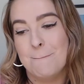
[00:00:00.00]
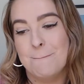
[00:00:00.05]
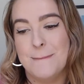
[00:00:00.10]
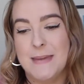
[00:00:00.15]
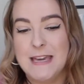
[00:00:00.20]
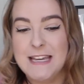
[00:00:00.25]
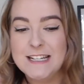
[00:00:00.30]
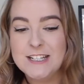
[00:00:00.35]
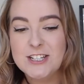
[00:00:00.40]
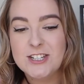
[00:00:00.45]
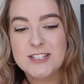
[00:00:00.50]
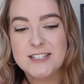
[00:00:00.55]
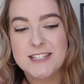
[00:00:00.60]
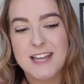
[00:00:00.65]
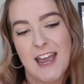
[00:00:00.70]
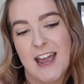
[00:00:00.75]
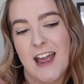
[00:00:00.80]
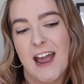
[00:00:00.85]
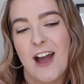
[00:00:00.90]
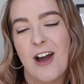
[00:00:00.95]
beach
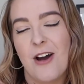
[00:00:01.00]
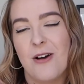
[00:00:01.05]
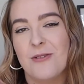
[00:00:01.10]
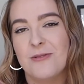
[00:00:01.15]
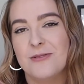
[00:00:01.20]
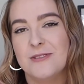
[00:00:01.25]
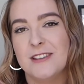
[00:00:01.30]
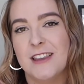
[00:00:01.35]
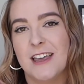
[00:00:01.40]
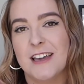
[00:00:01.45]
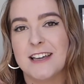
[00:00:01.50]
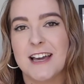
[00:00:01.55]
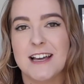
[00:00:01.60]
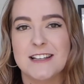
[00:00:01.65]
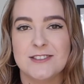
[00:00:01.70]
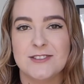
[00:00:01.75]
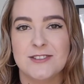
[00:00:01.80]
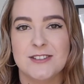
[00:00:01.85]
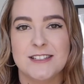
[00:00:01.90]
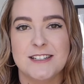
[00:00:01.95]
town.
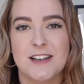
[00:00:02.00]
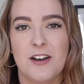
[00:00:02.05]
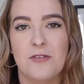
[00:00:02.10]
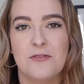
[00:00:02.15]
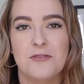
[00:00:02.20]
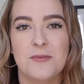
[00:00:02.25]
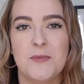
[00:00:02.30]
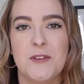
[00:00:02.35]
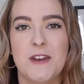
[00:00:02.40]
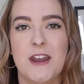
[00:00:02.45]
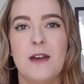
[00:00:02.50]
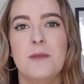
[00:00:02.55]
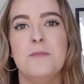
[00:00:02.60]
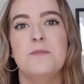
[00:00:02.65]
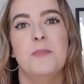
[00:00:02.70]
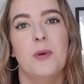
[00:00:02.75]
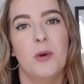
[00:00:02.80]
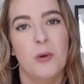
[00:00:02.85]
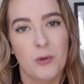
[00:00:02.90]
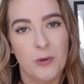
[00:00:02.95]
As you can tell from the name
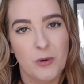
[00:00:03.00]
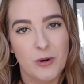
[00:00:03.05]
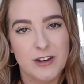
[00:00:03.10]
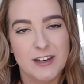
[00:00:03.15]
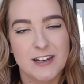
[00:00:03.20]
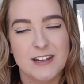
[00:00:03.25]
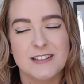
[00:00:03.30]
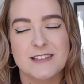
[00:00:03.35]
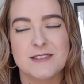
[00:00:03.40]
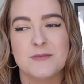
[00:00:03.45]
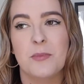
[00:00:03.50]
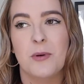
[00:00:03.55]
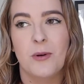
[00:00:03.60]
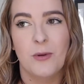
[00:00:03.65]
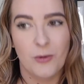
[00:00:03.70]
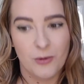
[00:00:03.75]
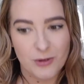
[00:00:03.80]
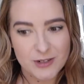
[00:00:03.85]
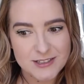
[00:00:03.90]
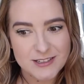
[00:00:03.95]
Port, it is a
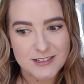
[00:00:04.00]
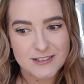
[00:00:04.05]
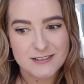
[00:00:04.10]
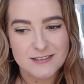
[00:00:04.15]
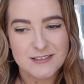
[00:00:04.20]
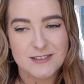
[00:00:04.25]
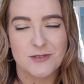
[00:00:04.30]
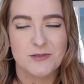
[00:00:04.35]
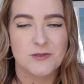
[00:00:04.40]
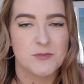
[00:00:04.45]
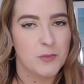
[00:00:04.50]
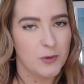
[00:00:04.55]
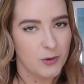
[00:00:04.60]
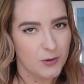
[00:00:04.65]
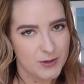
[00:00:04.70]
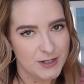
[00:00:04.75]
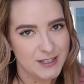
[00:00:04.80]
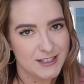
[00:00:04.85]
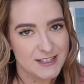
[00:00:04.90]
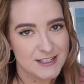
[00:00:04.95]
port, so it's
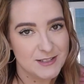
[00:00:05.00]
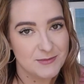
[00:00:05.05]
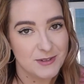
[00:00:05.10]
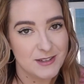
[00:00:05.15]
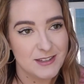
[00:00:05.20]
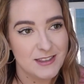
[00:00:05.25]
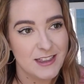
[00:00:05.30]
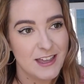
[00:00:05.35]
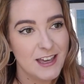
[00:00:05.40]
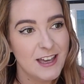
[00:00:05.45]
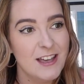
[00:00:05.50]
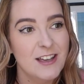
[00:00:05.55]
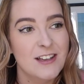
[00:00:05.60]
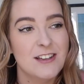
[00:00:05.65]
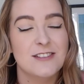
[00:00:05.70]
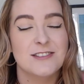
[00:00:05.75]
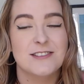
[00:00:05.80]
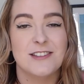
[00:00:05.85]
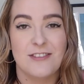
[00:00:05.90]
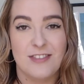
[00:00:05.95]
Port Elizabeth.
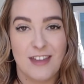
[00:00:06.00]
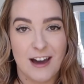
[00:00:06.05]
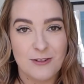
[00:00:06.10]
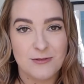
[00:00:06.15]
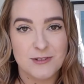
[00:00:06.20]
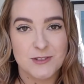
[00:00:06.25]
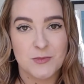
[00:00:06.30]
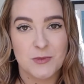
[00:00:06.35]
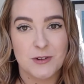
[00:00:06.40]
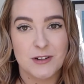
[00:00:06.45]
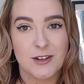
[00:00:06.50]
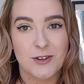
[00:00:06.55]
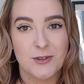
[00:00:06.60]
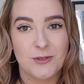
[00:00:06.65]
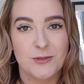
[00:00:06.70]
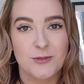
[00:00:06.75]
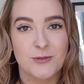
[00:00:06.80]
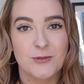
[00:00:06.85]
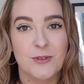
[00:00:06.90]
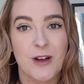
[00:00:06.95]
So that was pretty
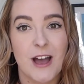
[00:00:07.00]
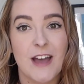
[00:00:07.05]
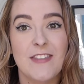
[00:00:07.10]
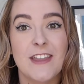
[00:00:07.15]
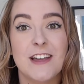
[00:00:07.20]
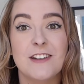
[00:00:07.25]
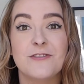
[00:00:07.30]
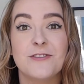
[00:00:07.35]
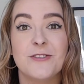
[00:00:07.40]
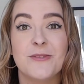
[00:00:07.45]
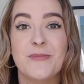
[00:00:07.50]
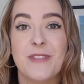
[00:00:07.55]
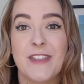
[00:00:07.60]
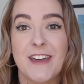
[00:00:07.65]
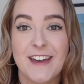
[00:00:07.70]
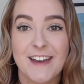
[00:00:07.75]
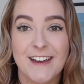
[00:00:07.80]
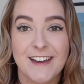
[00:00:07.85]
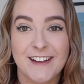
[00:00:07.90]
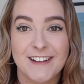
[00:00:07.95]
cool. And then from
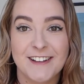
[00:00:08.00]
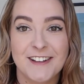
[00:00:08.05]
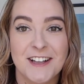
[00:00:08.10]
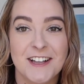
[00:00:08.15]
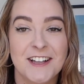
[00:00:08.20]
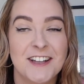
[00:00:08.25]
there,